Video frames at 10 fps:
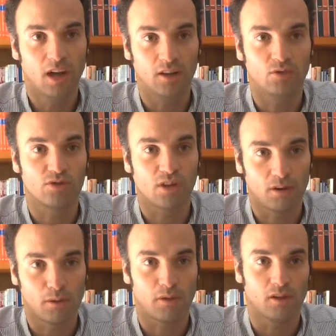and to
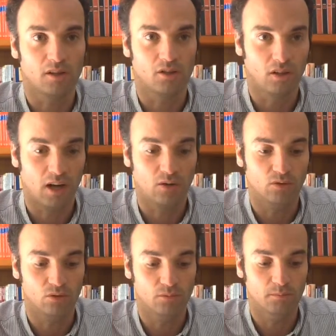start thinking on how
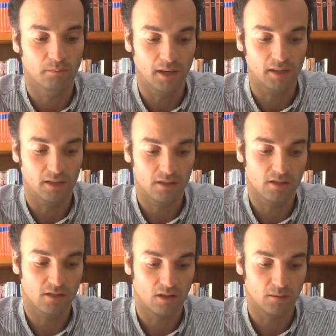to make
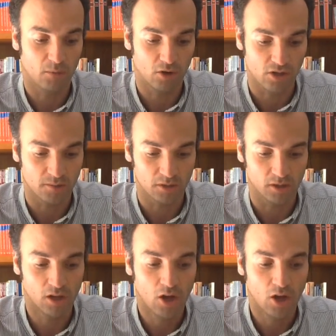this possible.